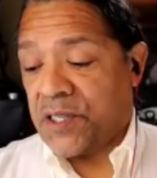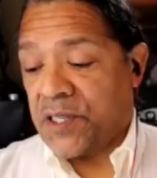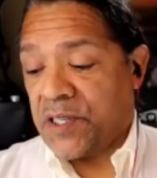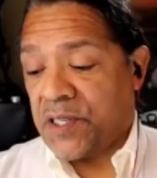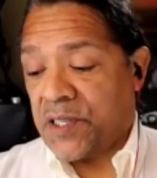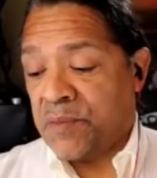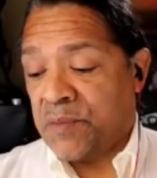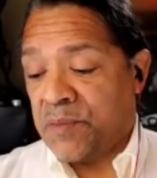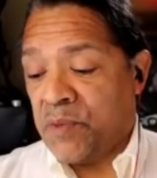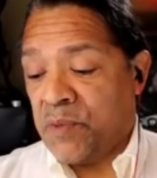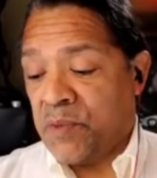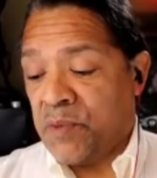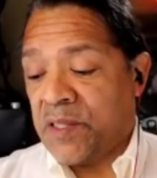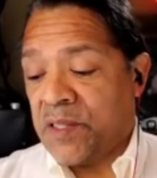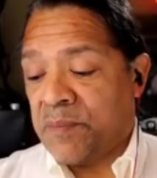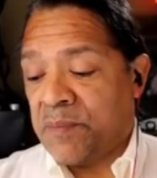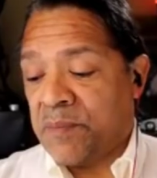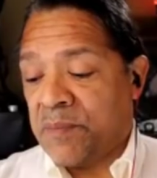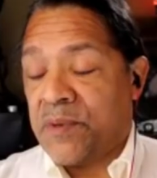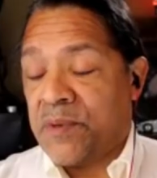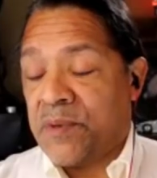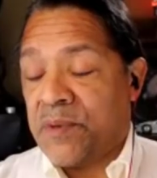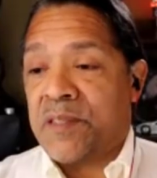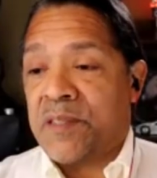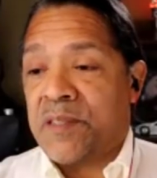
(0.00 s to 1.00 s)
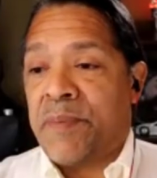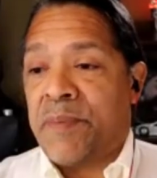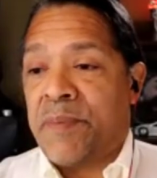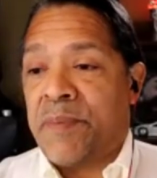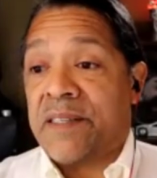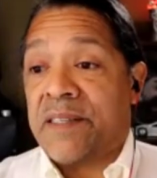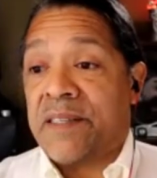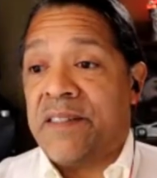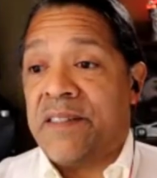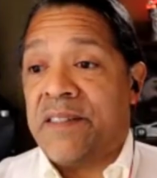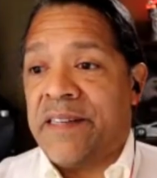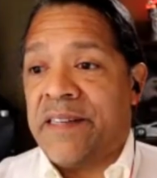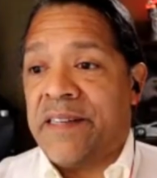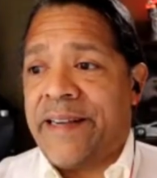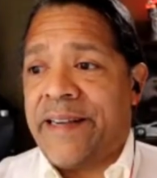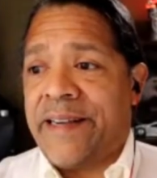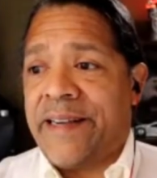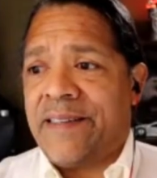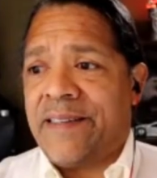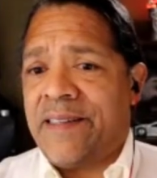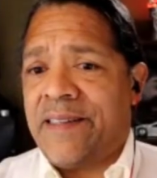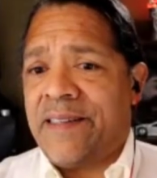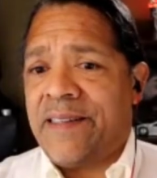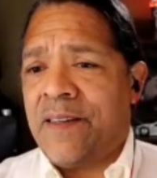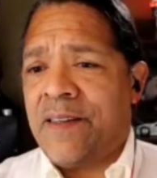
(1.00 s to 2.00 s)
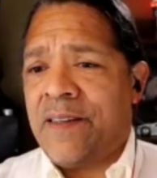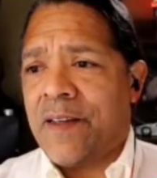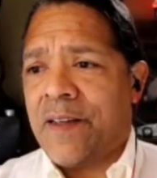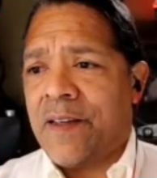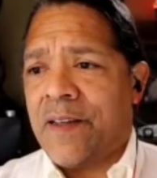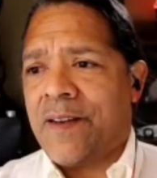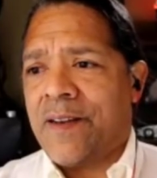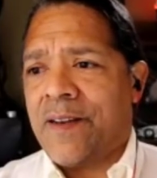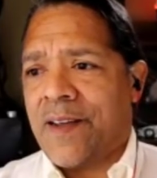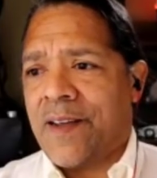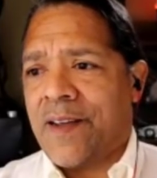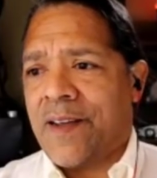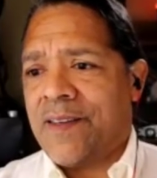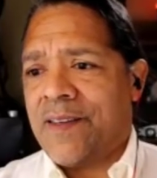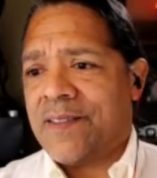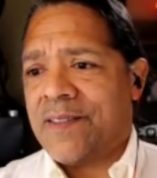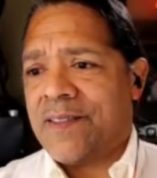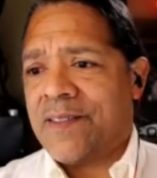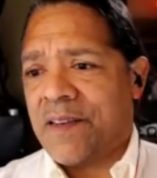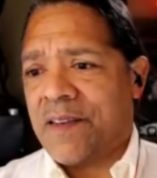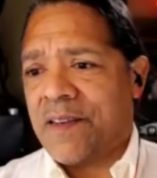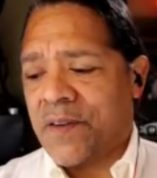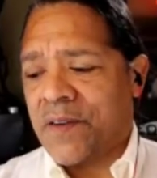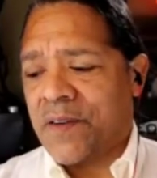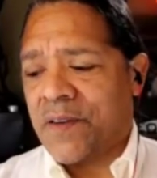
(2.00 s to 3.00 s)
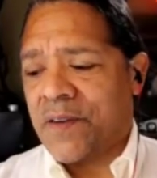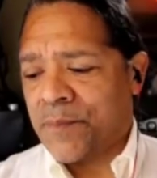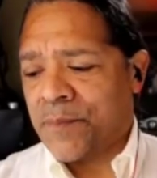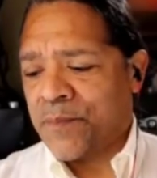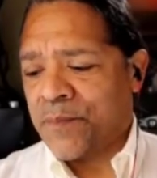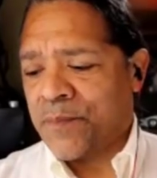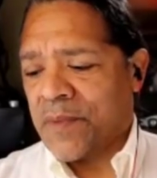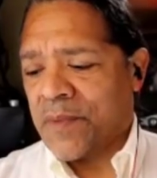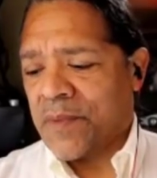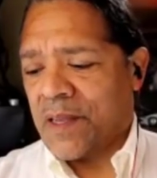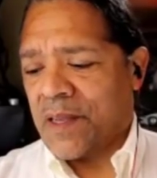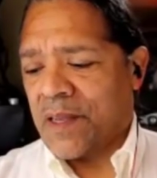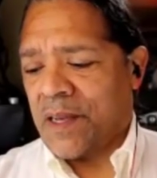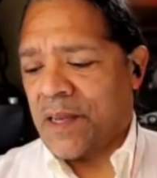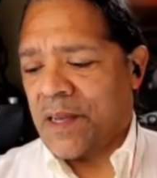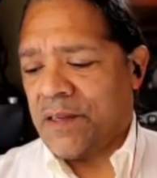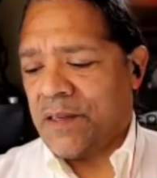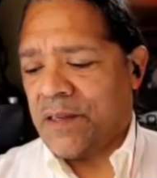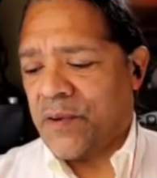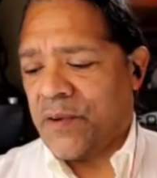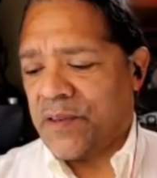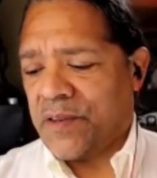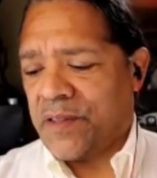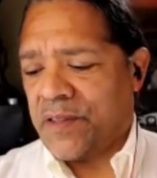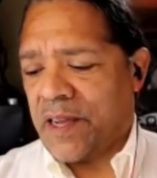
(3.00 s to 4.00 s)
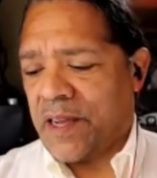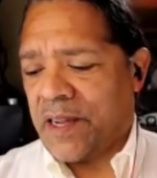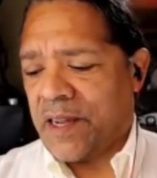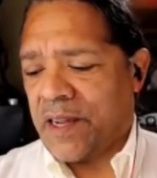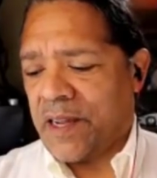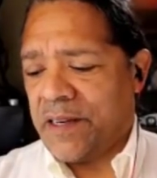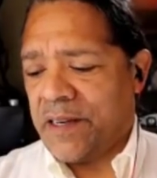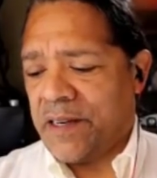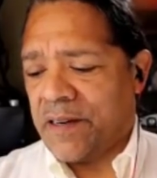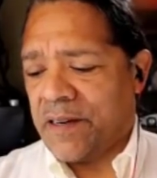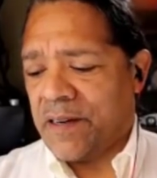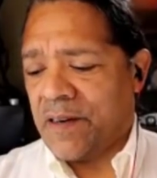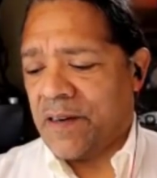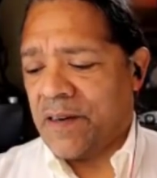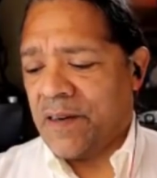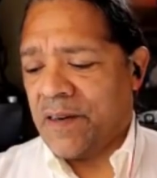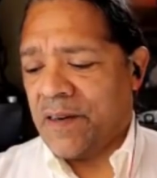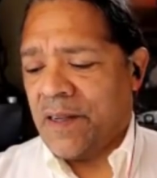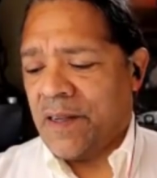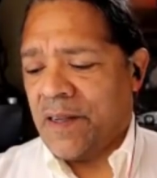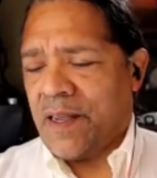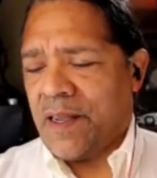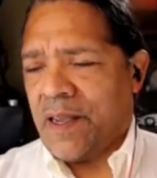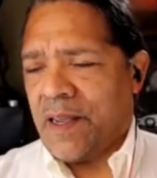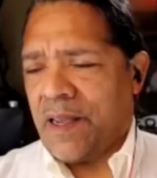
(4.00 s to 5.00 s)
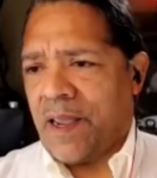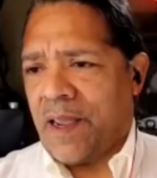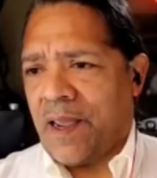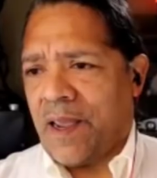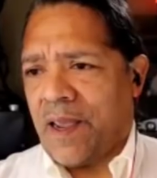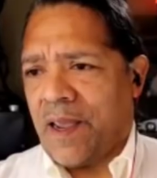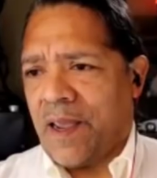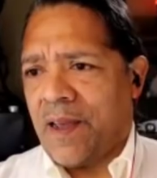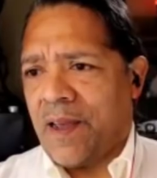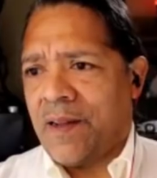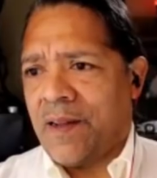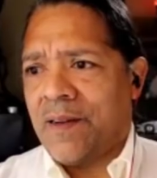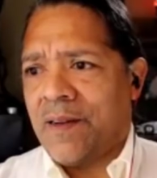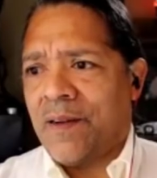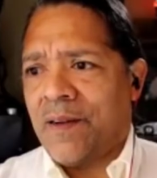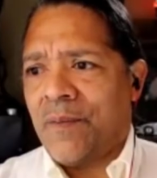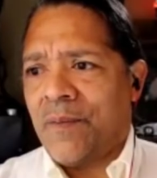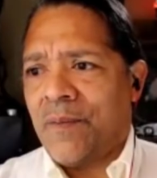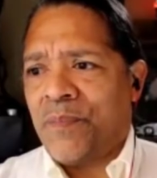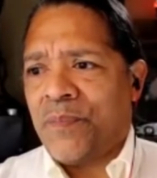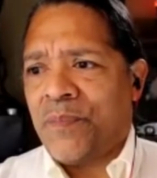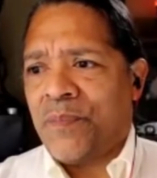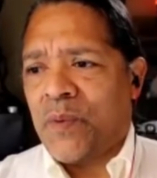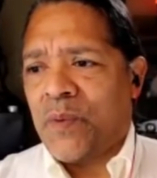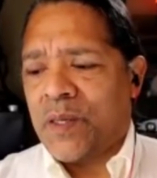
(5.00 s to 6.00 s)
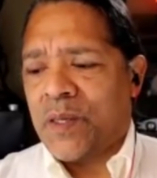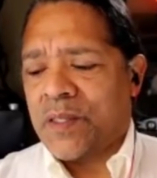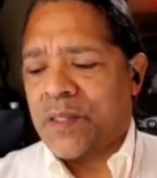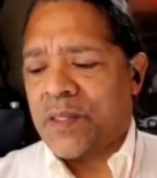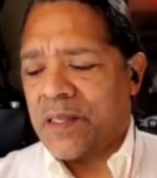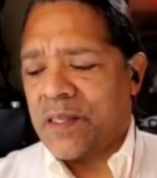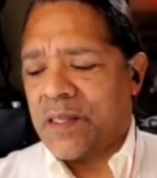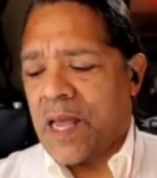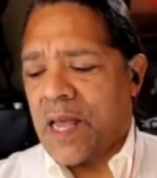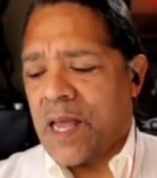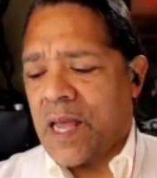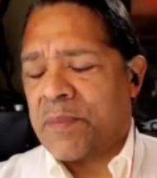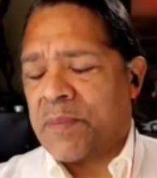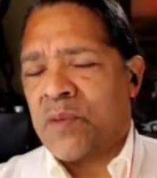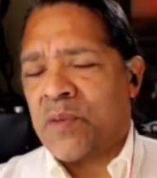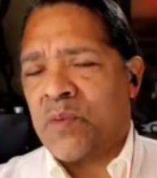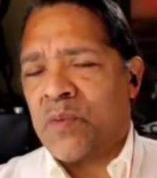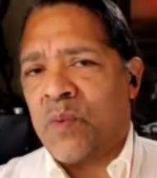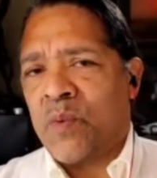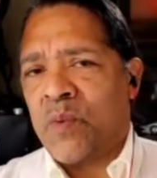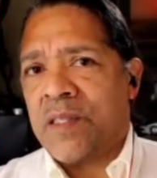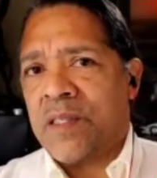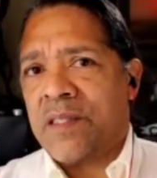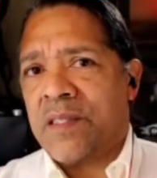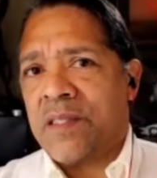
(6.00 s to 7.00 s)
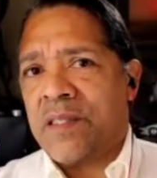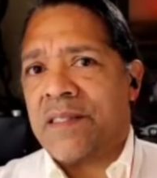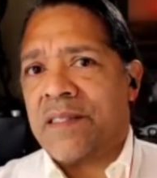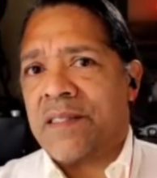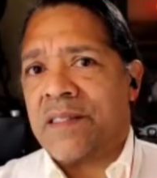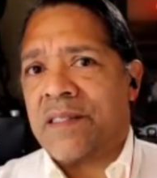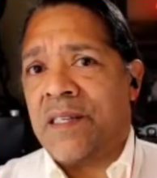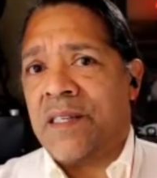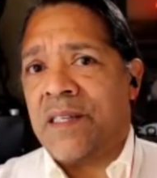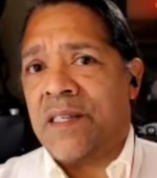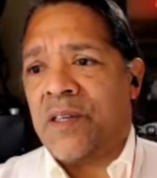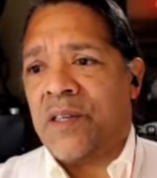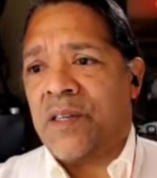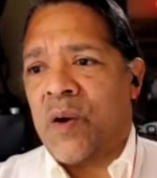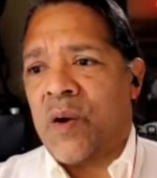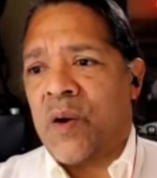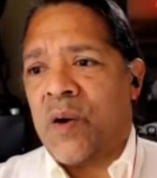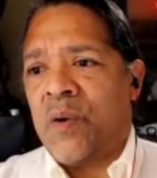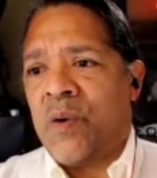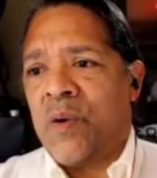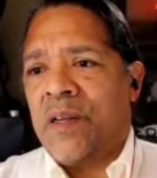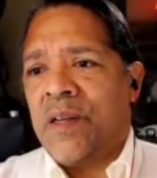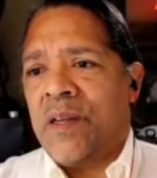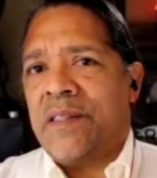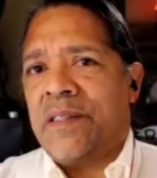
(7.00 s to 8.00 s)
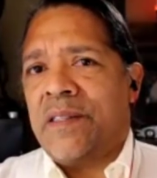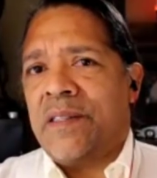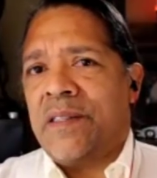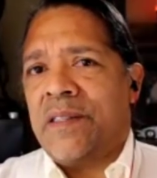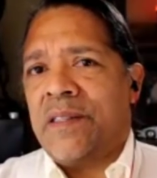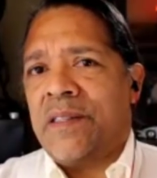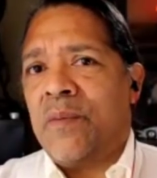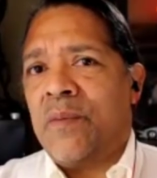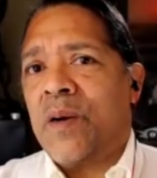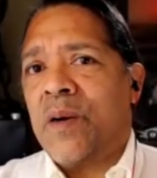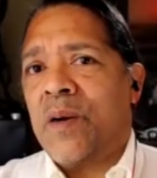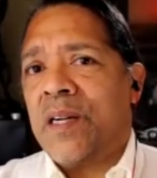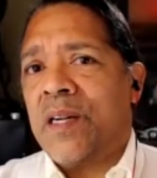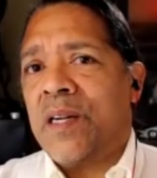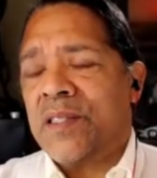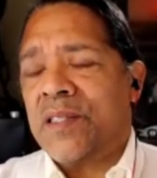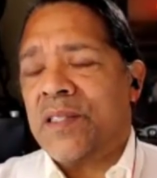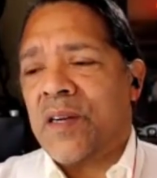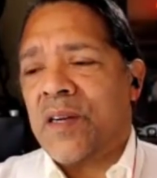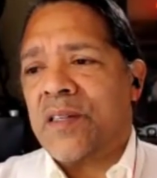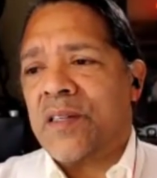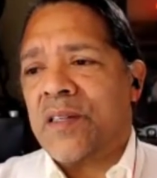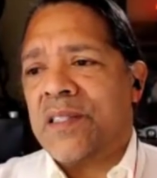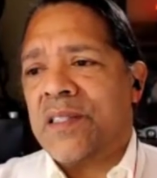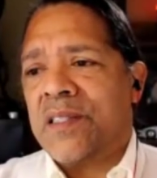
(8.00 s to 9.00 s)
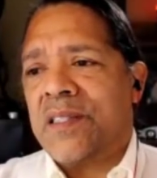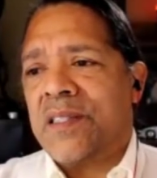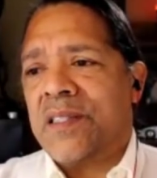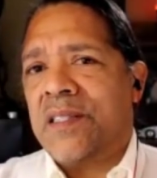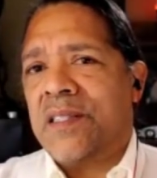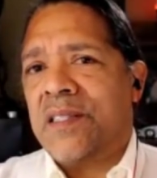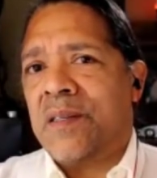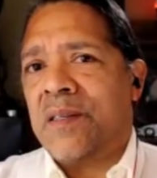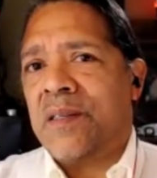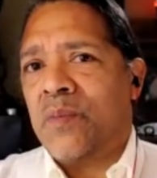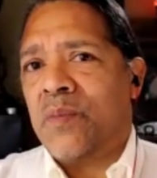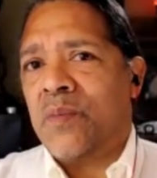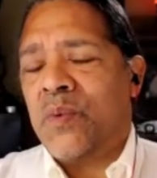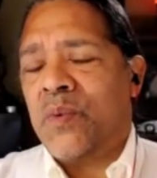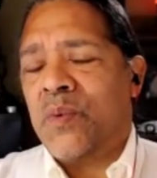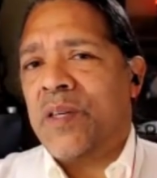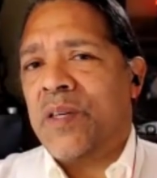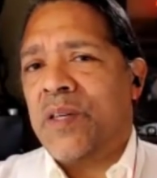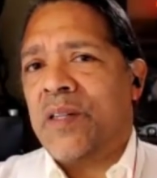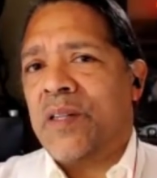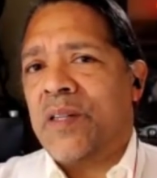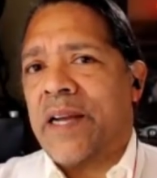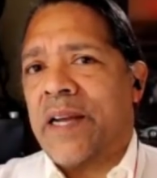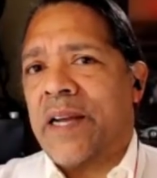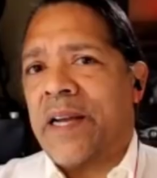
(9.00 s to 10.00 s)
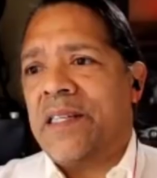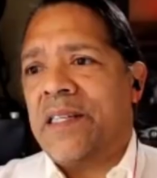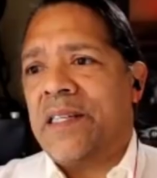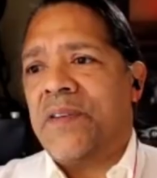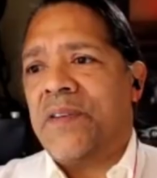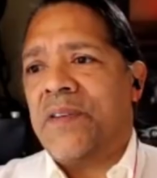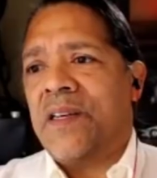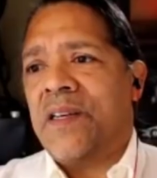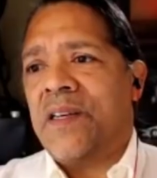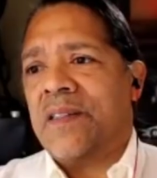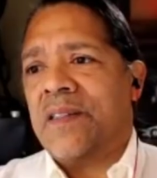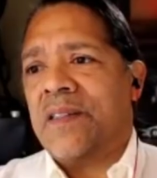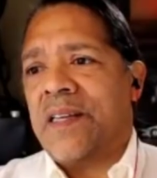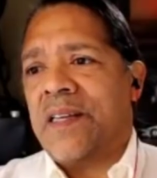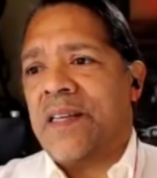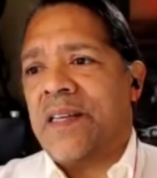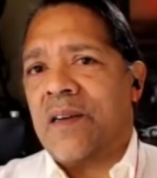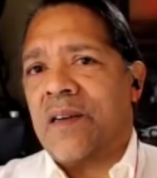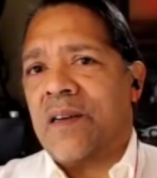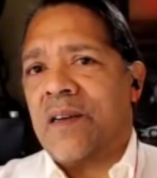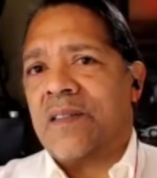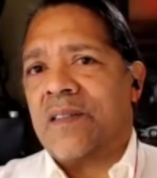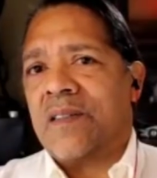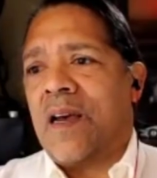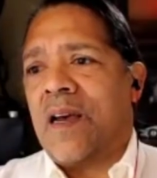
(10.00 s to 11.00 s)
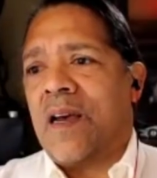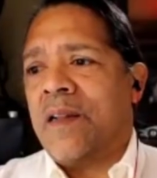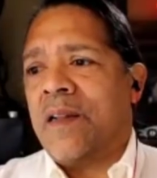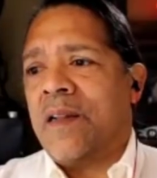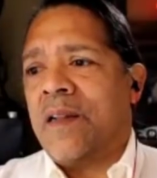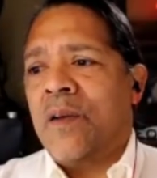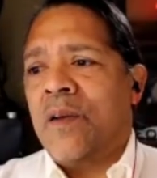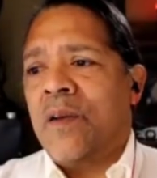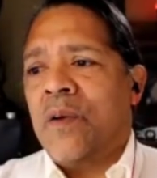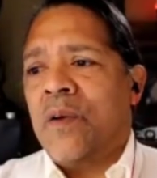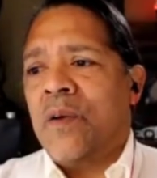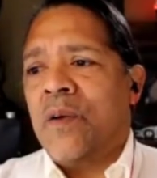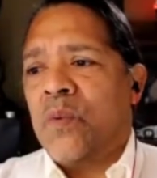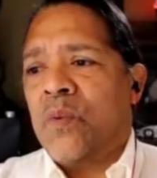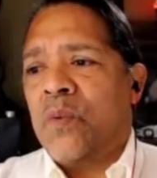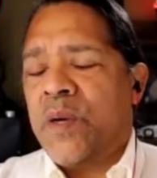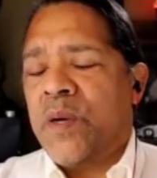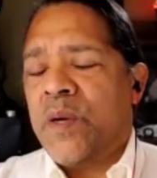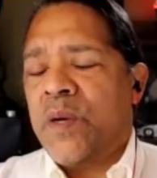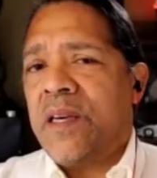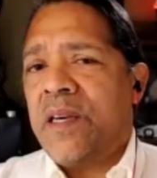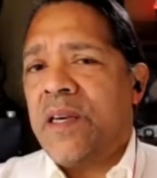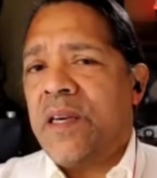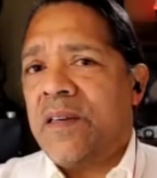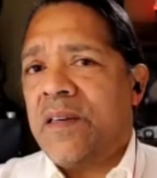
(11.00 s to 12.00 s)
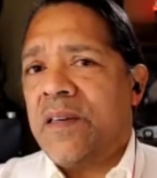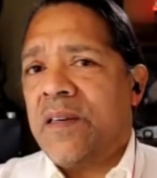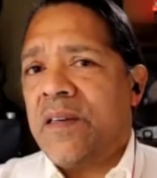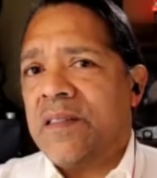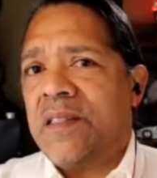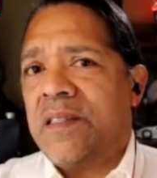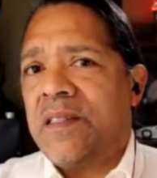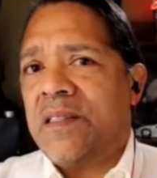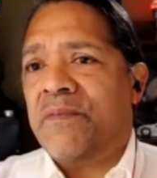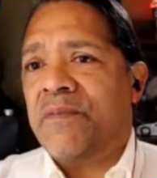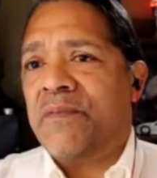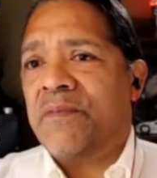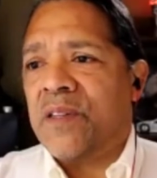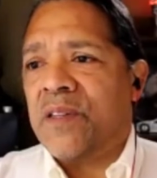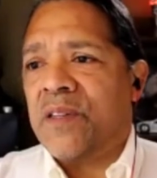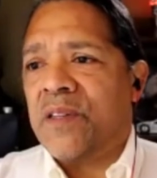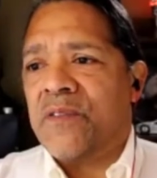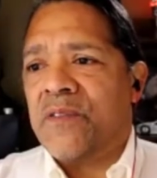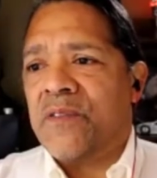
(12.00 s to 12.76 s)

moving the borders back to 1997. And you heard that here. And what's going to happen is once that's going to go, then we're going to start to see some real activity on the outside. We could see for the first